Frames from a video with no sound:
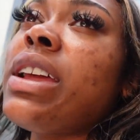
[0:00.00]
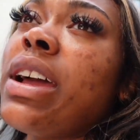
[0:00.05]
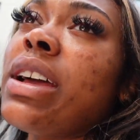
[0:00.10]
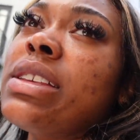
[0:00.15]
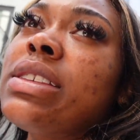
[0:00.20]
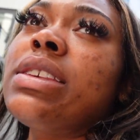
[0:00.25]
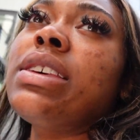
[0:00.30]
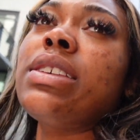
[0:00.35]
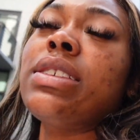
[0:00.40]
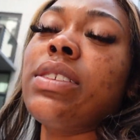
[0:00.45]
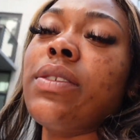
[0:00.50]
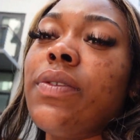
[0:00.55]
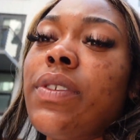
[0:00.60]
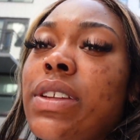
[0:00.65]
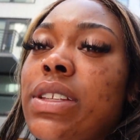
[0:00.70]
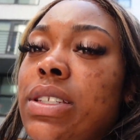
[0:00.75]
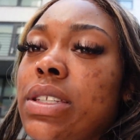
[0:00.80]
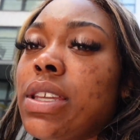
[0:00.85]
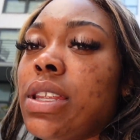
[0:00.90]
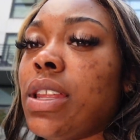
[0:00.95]
has his
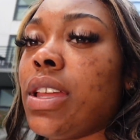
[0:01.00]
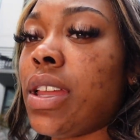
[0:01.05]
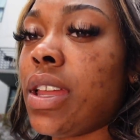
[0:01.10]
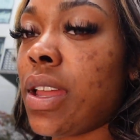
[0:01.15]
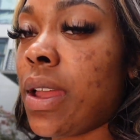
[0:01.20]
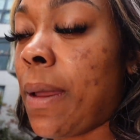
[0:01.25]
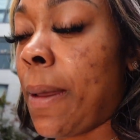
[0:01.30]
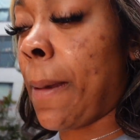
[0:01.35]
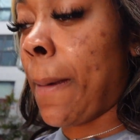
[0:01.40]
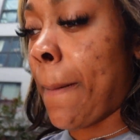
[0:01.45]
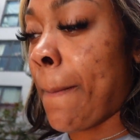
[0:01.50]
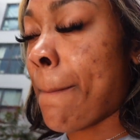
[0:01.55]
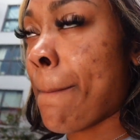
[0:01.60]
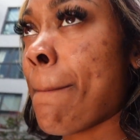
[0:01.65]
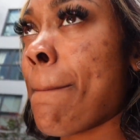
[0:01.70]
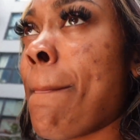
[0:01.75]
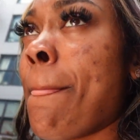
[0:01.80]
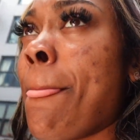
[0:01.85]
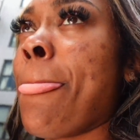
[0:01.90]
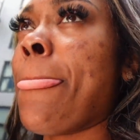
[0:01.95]
event today,
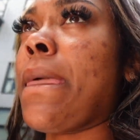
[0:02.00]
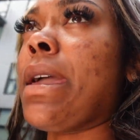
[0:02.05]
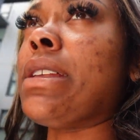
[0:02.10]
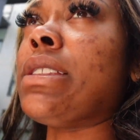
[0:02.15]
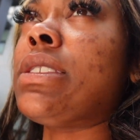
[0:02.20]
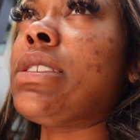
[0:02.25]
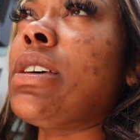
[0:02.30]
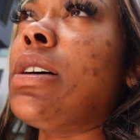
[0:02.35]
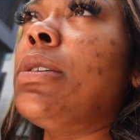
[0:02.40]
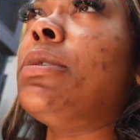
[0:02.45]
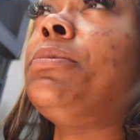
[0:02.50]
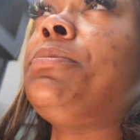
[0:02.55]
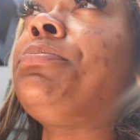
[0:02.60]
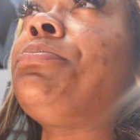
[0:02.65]
and so